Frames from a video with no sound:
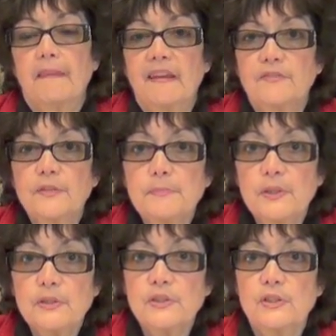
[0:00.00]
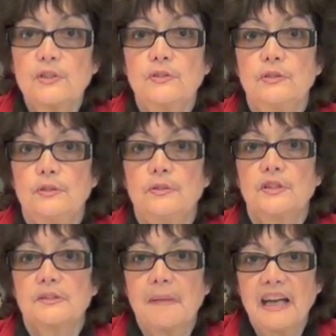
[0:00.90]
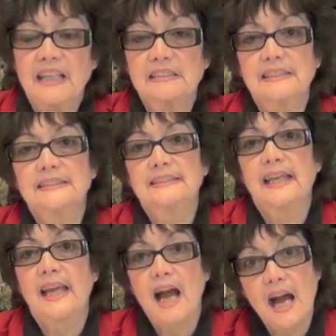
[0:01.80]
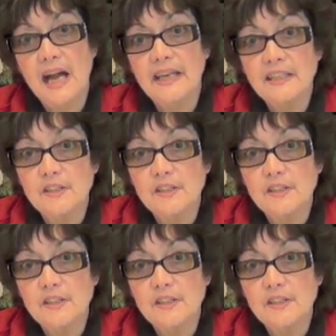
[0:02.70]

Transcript: Every person you smile and say, hi,